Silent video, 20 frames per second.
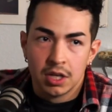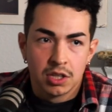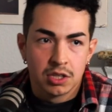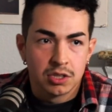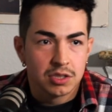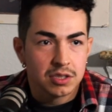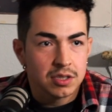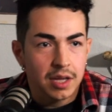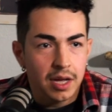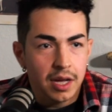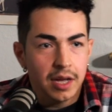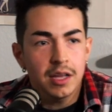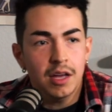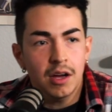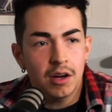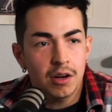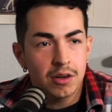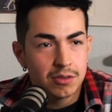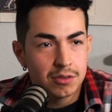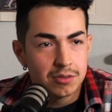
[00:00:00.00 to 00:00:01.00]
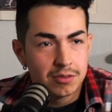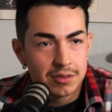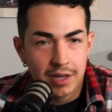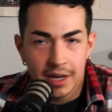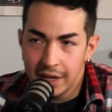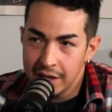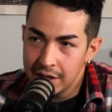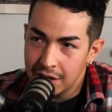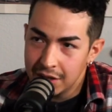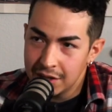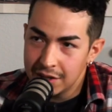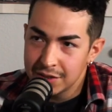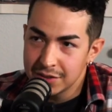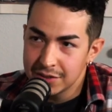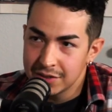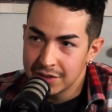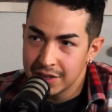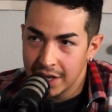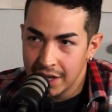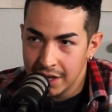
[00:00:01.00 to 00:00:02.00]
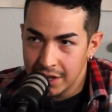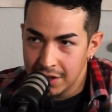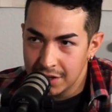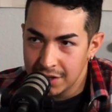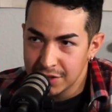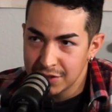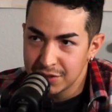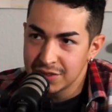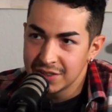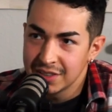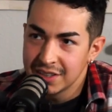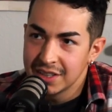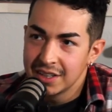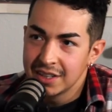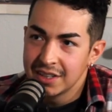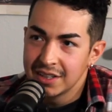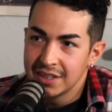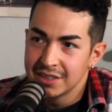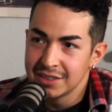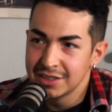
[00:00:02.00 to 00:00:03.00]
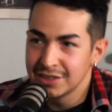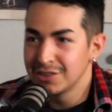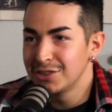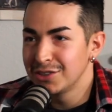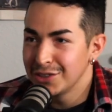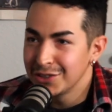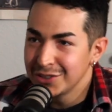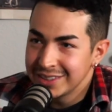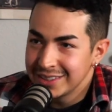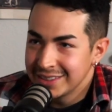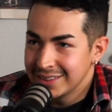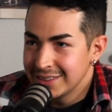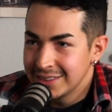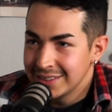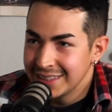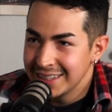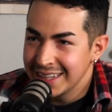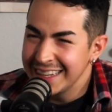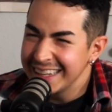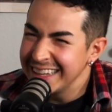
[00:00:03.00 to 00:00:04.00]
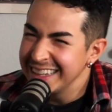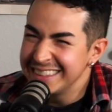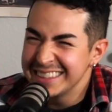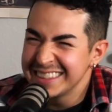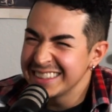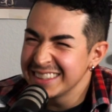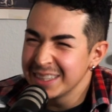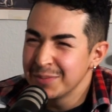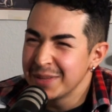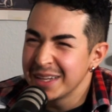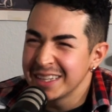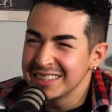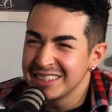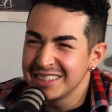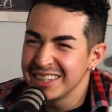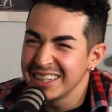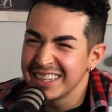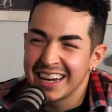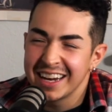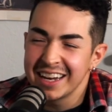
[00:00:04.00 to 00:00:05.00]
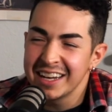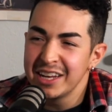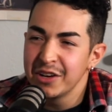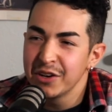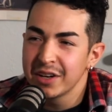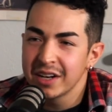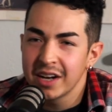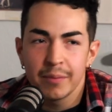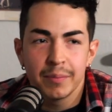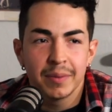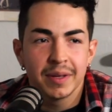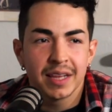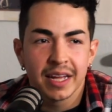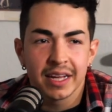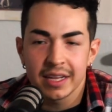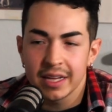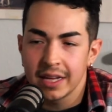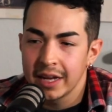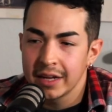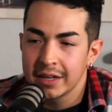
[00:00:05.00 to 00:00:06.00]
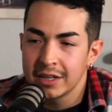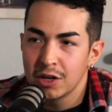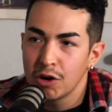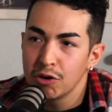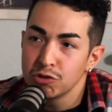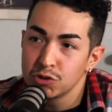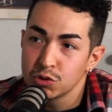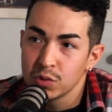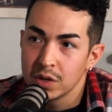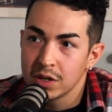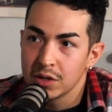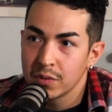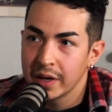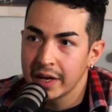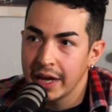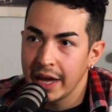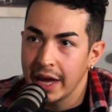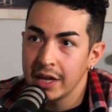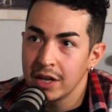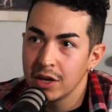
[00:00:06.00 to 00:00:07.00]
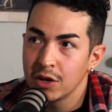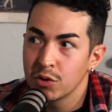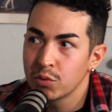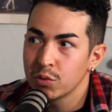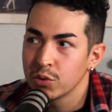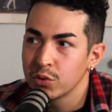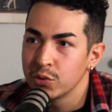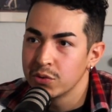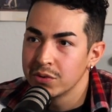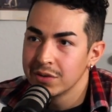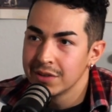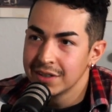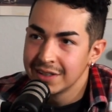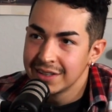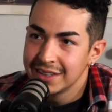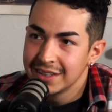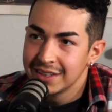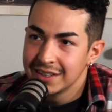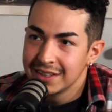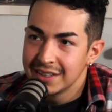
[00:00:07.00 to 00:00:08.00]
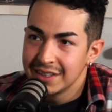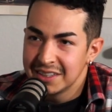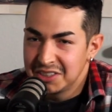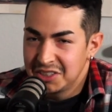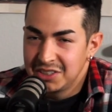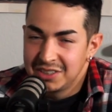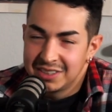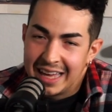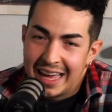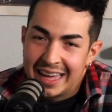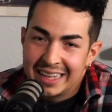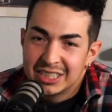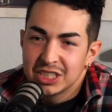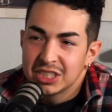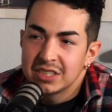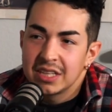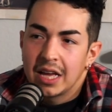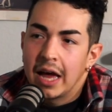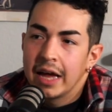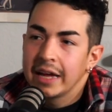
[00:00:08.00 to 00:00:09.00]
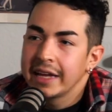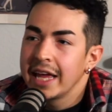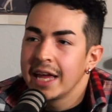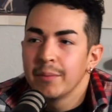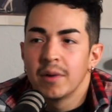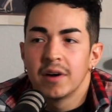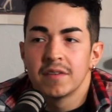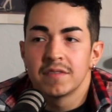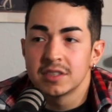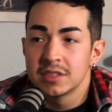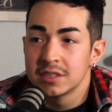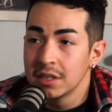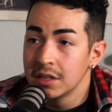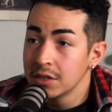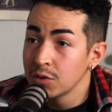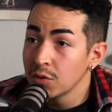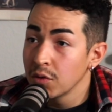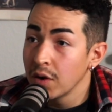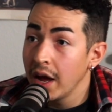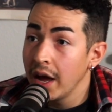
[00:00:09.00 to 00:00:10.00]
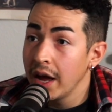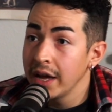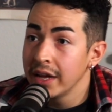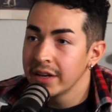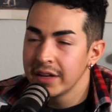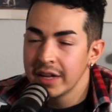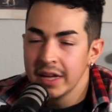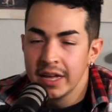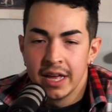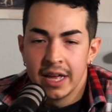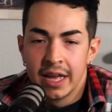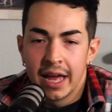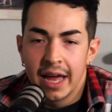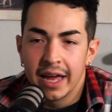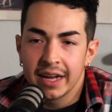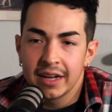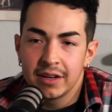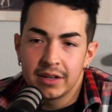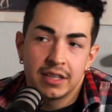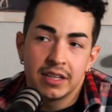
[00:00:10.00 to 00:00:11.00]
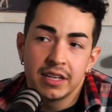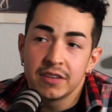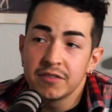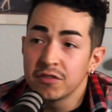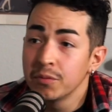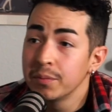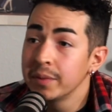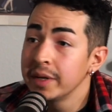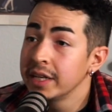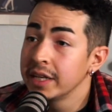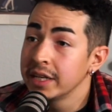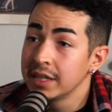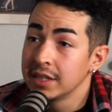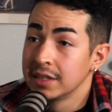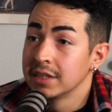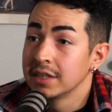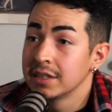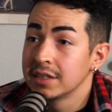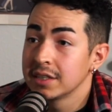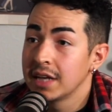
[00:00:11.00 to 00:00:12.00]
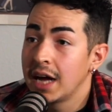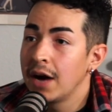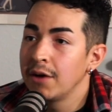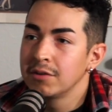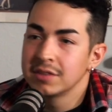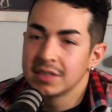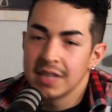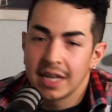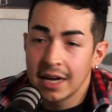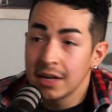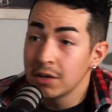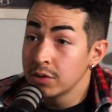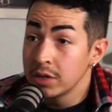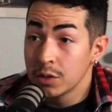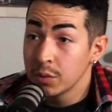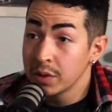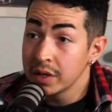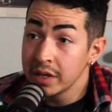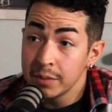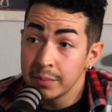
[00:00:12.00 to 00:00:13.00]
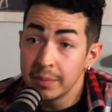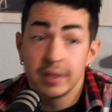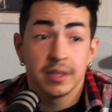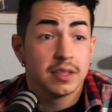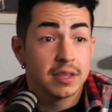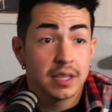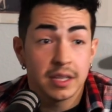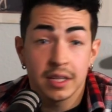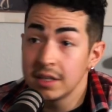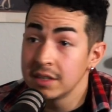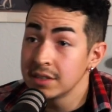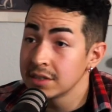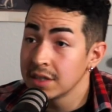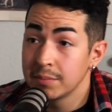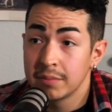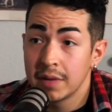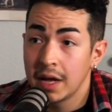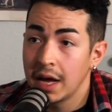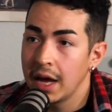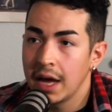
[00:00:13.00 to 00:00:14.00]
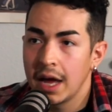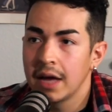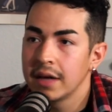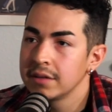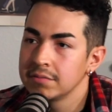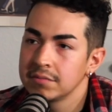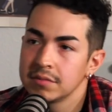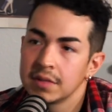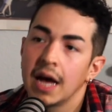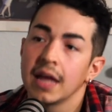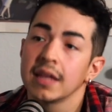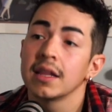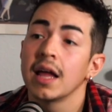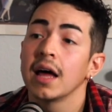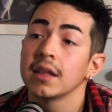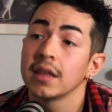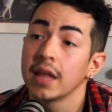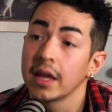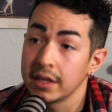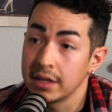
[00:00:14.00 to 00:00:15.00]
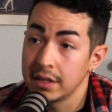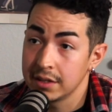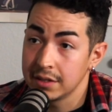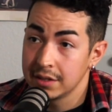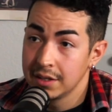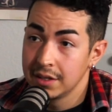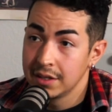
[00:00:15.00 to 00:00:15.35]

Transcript: So hey yo, hey yo, hey yo. So you know, it, it's just something that stuck, and I hear it, and I'd be like, it goes well, right? Hey yo, Roo. It just it just it came off the tongue right. It it clicked for me, and it clicked. I was like, I don't care what anybody thinks. I'm not. I I, I like it.